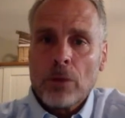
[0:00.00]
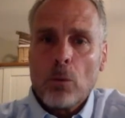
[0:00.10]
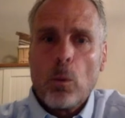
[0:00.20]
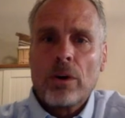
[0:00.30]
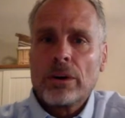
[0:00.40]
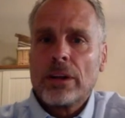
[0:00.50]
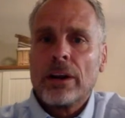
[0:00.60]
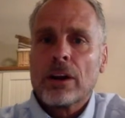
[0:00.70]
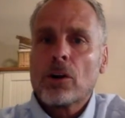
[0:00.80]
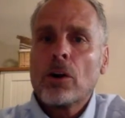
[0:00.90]
Where did it
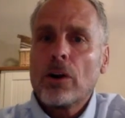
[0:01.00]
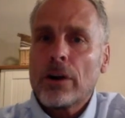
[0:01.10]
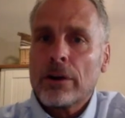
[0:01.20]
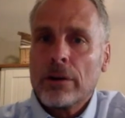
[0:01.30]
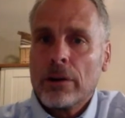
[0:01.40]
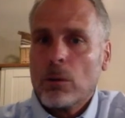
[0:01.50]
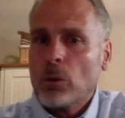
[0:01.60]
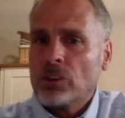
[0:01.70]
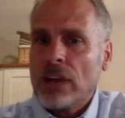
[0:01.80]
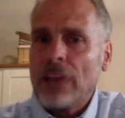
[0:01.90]
occur?
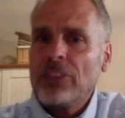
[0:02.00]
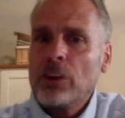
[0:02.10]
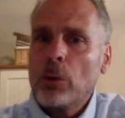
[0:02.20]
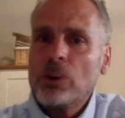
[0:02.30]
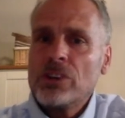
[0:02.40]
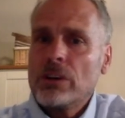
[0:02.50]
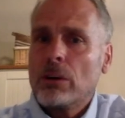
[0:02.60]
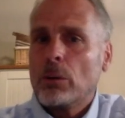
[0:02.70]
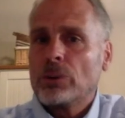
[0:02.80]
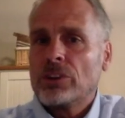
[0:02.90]
Was it at the origin, or
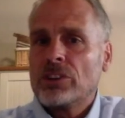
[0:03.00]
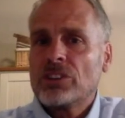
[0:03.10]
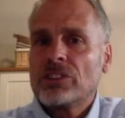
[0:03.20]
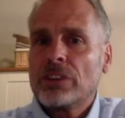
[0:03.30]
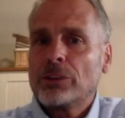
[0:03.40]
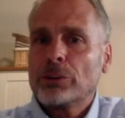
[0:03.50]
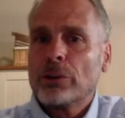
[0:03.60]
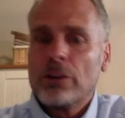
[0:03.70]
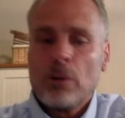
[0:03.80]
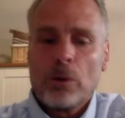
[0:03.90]
was it just distal to
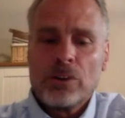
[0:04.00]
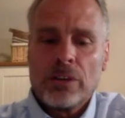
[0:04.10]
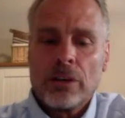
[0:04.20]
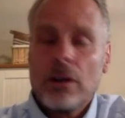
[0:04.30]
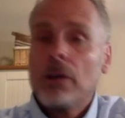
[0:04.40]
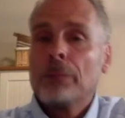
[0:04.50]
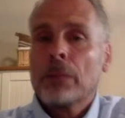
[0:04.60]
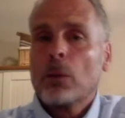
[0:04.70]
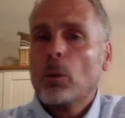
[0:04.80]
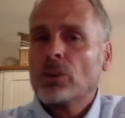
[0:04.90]
the origin?
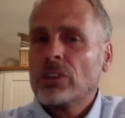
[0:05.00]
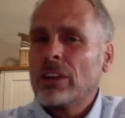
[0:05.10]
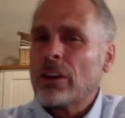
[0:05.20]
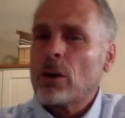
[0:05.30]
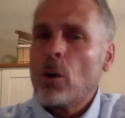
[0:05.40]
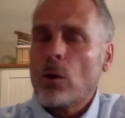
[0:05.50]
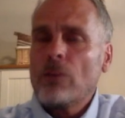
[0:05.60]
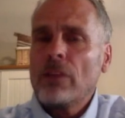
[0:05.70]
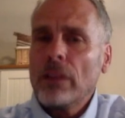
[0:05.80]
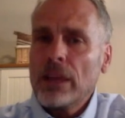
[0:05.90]
Was it in the core of
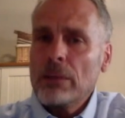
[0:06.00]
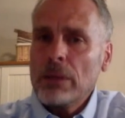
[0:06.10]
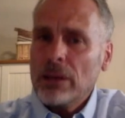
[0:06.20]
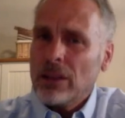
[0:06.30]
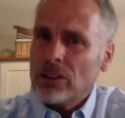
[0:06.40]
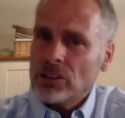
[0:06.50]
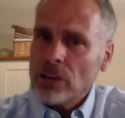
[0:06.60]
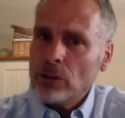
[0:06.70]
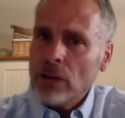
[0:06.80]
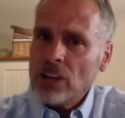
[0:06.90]
the ligament, in the
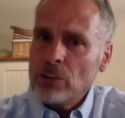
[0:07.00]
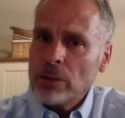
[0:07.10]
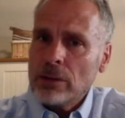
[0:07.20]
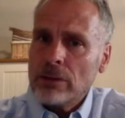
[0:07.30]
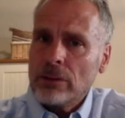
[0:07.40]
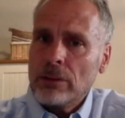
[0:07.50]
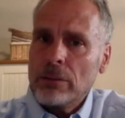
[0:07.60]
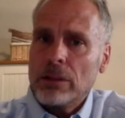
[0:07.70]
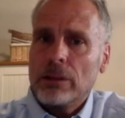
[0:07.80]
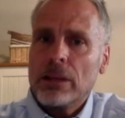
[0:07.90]
central aspect of the
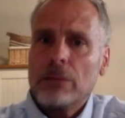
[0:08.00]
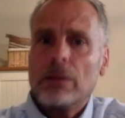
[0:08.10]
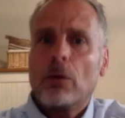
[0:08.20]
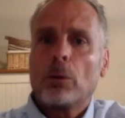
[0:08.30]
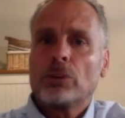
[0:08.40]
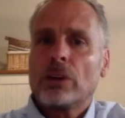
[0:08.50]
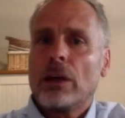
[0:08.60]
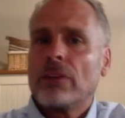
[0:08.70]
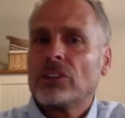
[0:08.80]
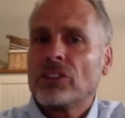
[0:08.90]
ligament, or was it
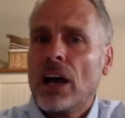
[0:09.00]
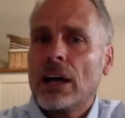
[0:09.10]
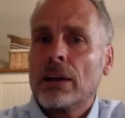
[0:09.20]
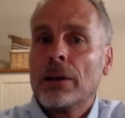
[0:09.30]
on the side?